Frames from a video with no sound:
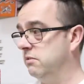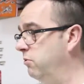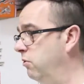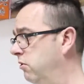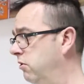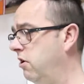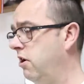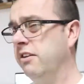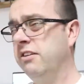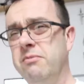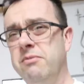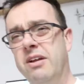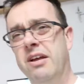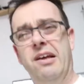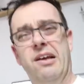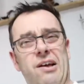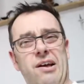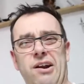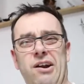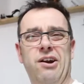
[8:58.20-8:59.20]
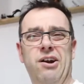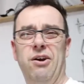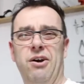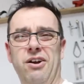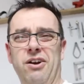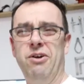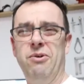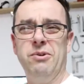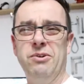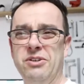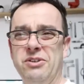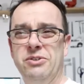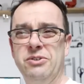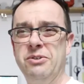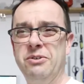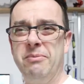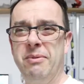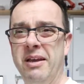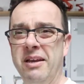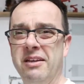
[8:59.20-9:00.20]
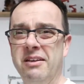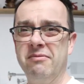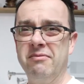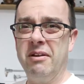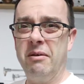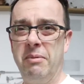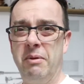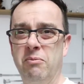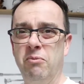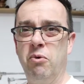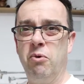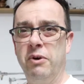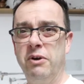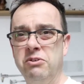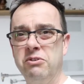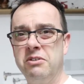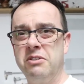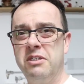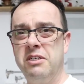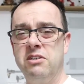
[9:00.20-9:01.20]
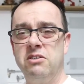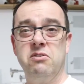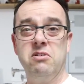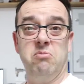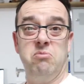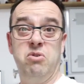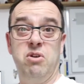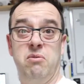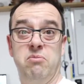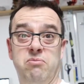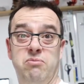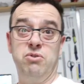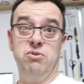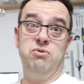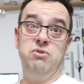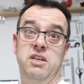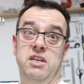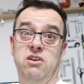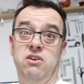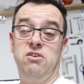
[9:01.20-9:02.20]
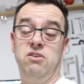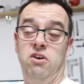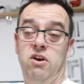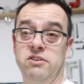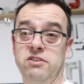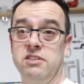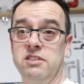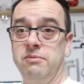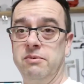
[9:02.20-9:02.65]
small lights on. I don't know what to do to make it a bit more interesting, to put up blue neon lights or